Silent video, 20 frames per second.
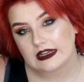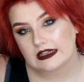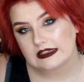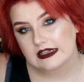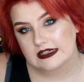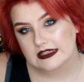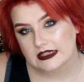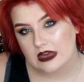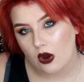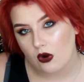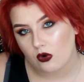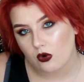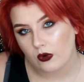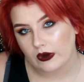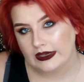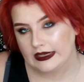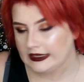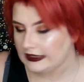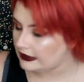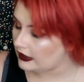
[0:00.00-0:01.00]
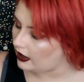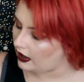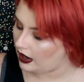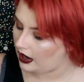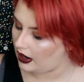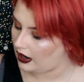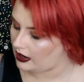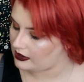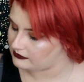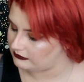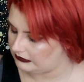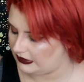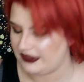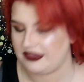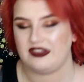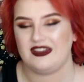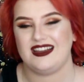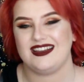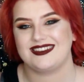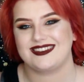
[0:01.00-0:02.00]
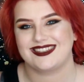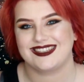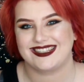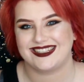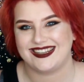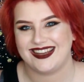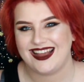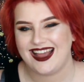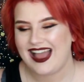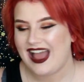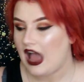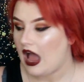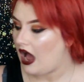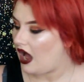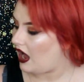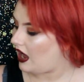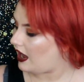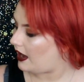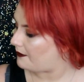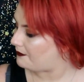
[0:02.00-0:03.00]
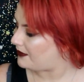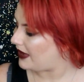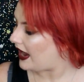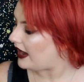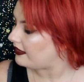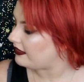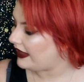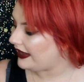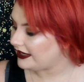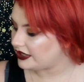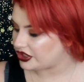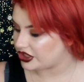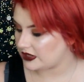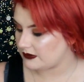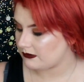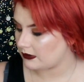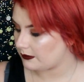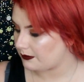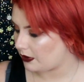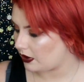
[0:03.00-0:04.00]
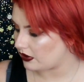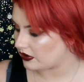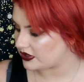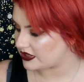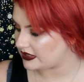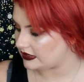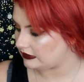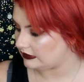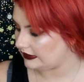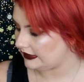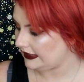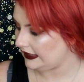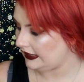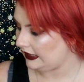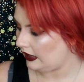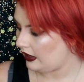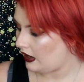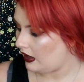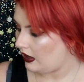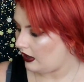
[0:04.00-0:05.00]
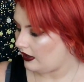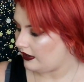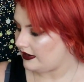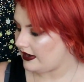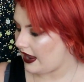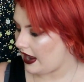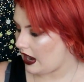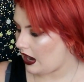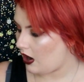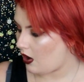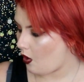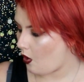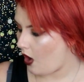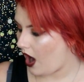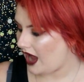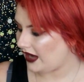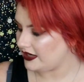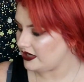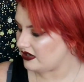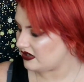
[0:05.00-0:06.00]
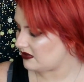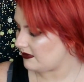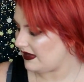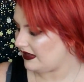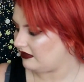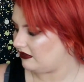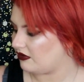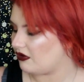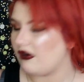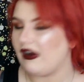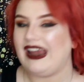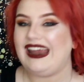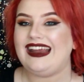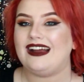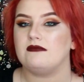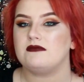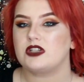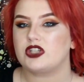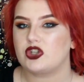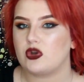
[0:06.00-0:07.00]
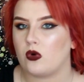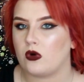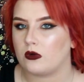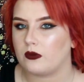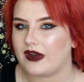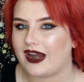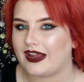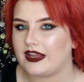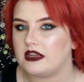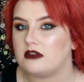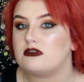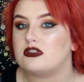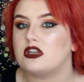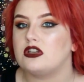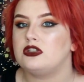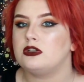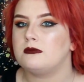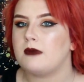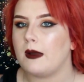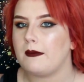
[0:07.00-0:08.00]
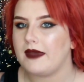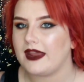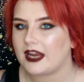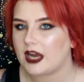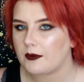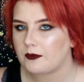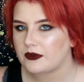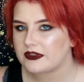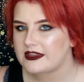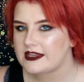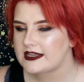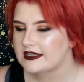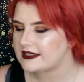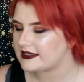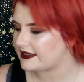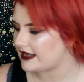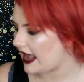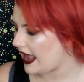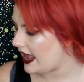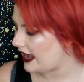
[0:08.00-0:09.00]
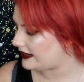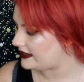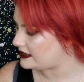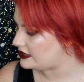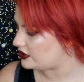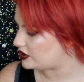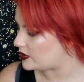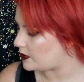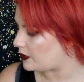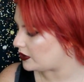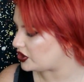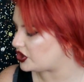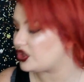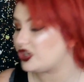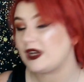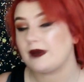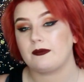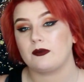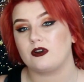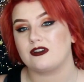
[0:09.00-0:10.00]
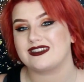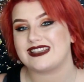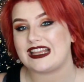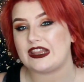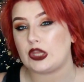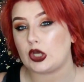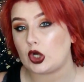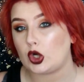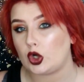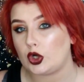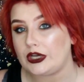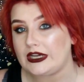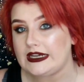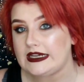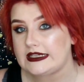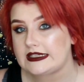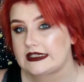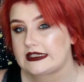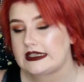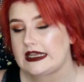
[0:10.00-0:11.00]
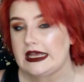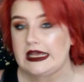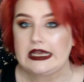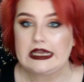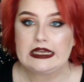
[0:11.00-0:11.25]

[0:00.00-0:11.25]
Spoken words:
A disco queen with this. But I like shimmer personally. Now, I used to be a little amateur when I used to do my makeup with this, and I used to put shimmers in the crease.